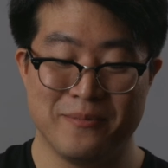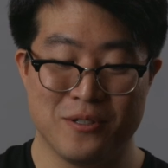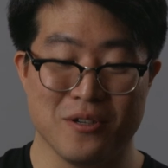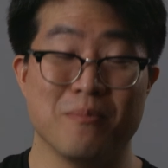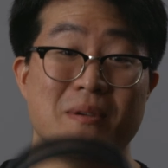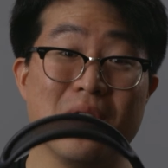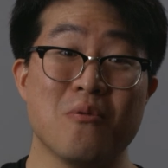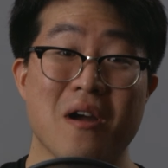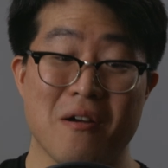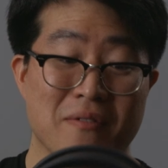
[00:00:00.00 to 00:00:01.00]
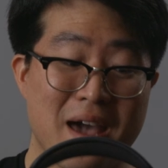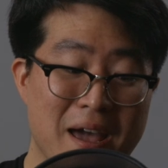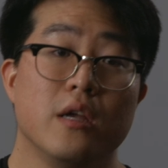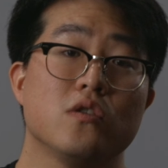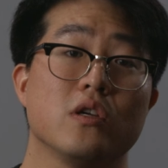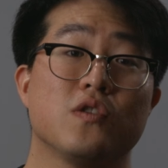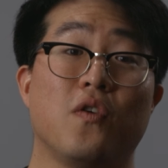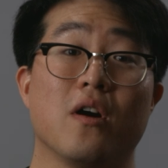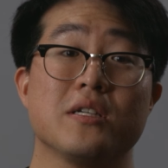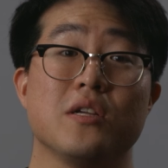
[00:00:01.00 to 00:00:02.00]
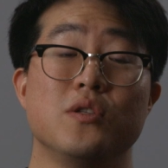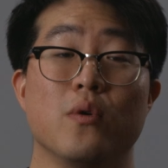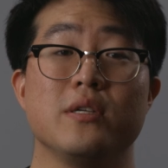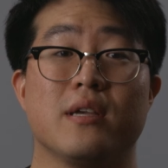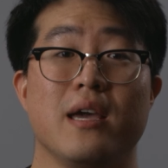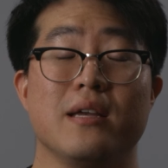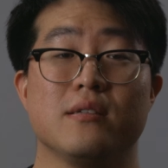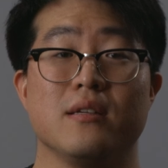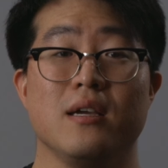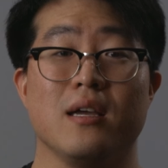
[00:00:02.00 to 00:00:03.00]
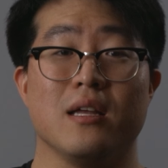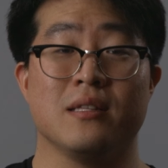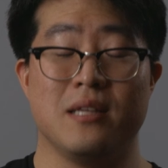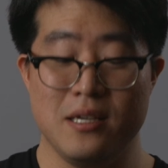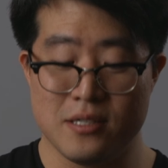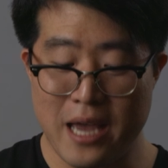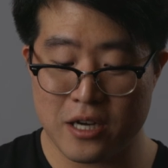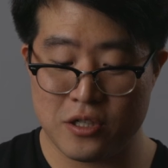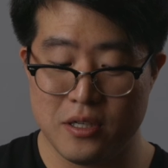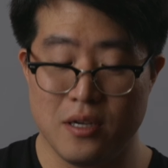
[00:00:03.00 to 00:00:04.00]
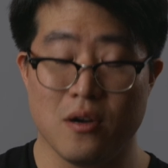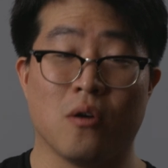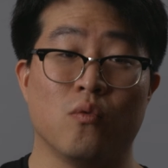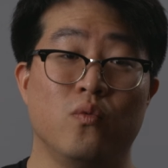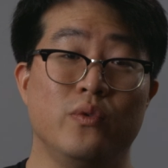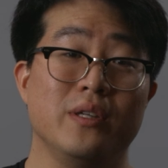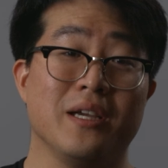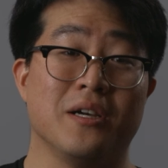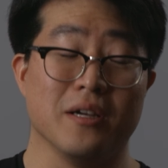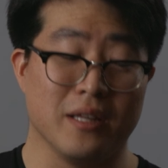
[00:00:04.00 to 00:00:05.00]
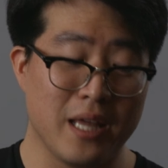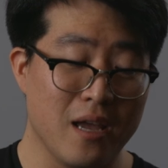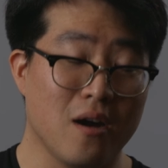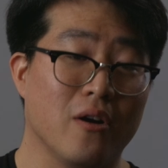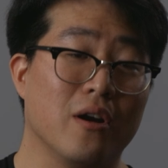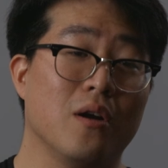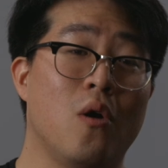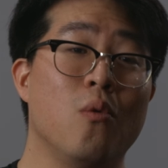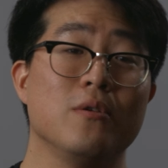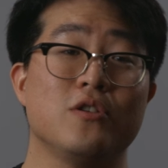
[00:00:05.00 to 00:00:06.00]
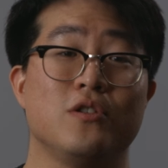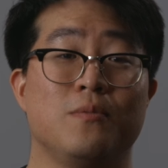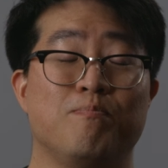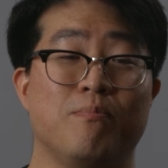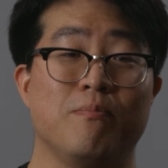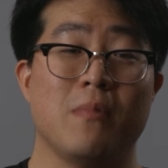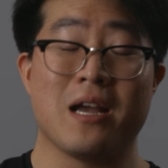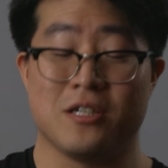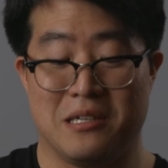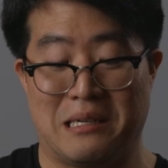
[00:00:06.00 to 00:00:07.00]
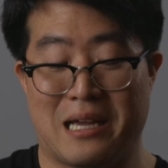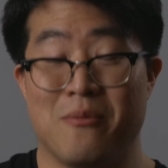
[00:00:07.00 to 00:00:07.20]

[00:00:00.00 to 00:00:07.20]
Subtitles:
So be aware of that. So as far as the noise canceling, these actually are really good. They are almost, actually, I